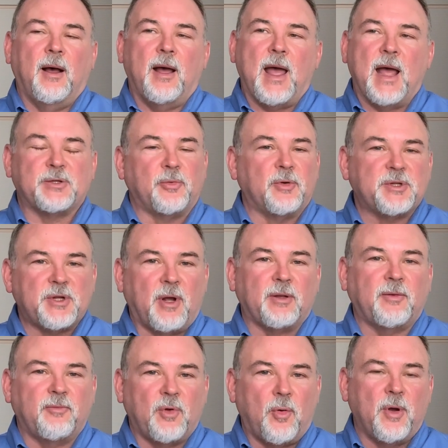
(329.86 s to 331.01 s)
As a
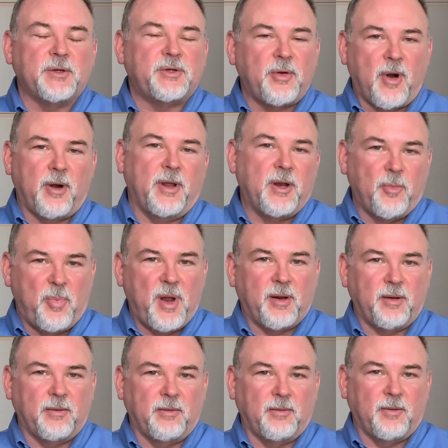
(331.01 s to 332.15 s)
result of going to our
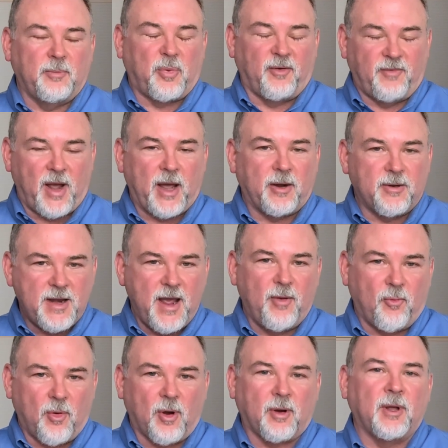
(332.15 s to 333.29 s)
independent provider
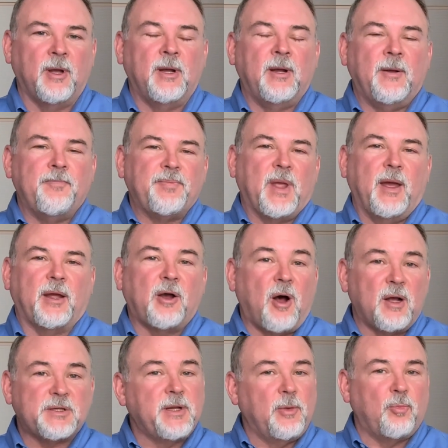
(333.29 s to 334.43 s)
network, it
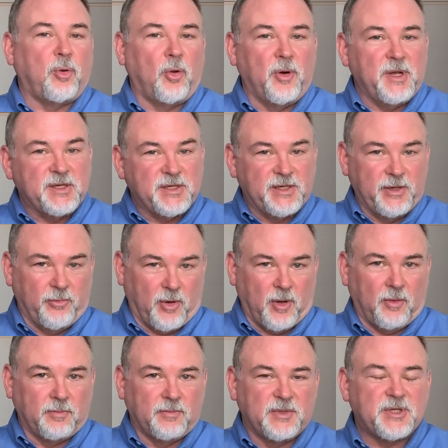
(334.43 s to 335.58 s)
cost the employee
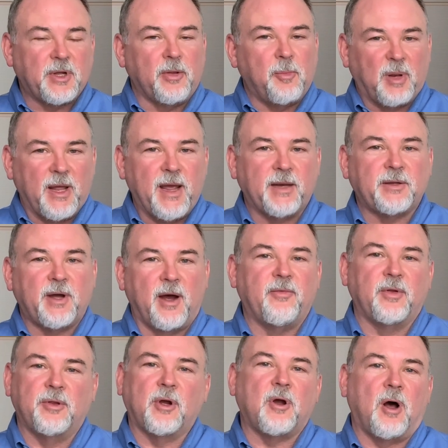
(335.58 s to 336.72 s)
zero. So the plan
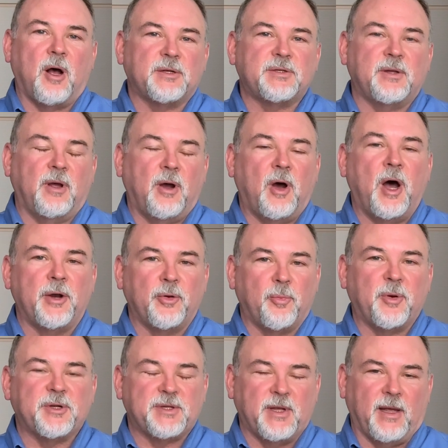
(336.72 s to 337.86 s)
covered the cost
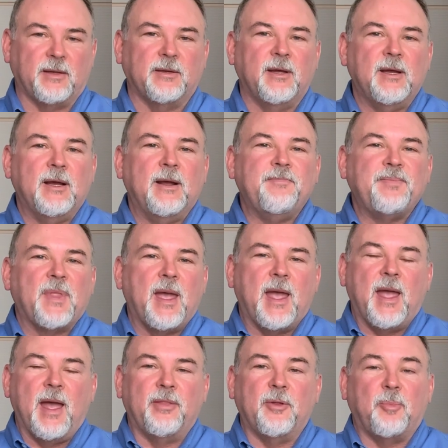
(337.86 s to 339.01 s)
100%,
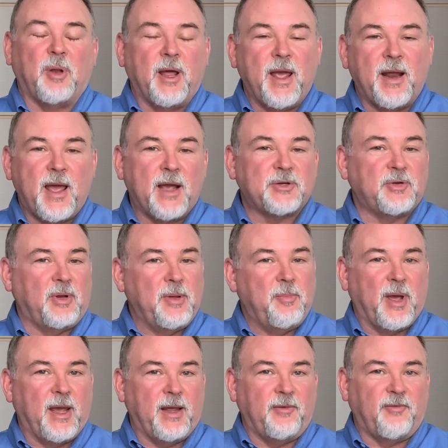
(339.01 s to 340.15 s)
and the plan actually
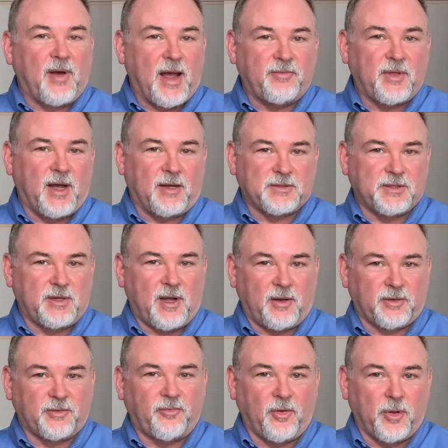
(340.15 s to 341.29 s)
paid
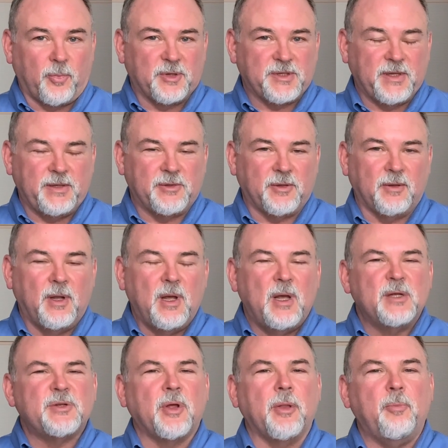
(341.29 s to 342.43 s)
$5,000 for the procedure.
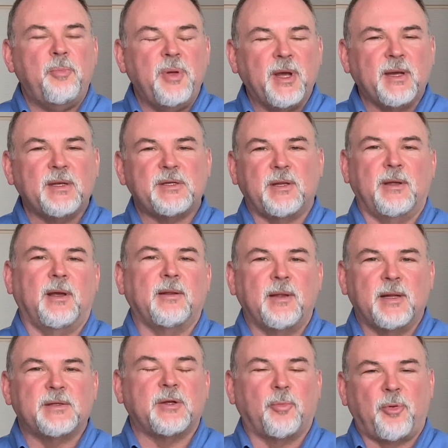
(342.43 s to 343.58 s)
So the biggest thing
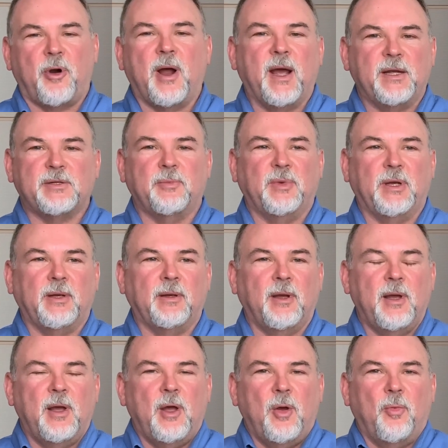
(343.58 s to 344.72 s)
that surprised me
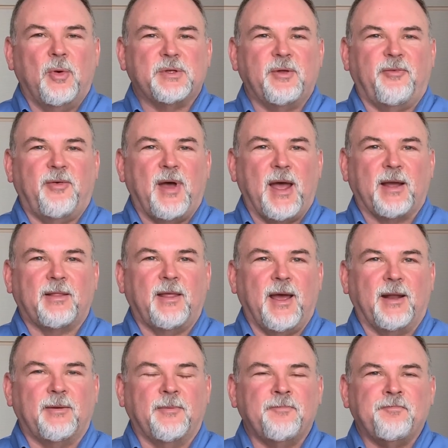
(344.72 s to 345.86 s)
was the fact that